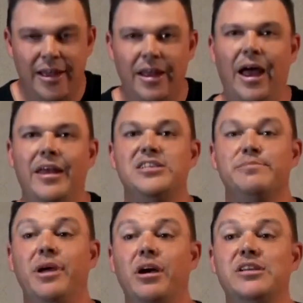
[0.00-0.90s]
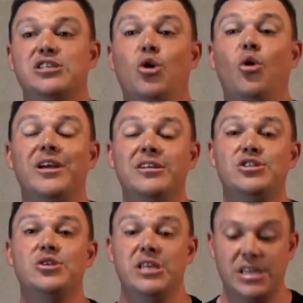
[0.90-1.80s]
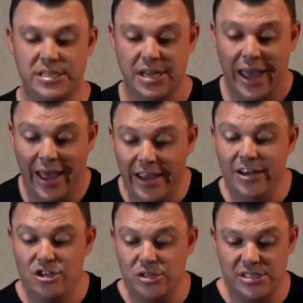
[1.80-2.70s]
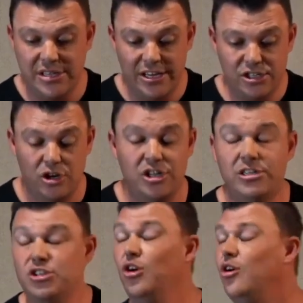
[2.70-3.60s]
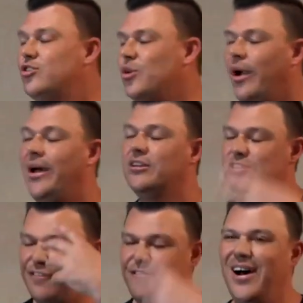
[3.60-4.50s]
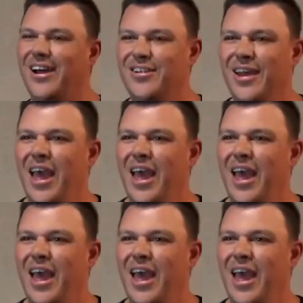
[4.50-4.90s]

And as Mary's talking to these angels next to her, she turns around to find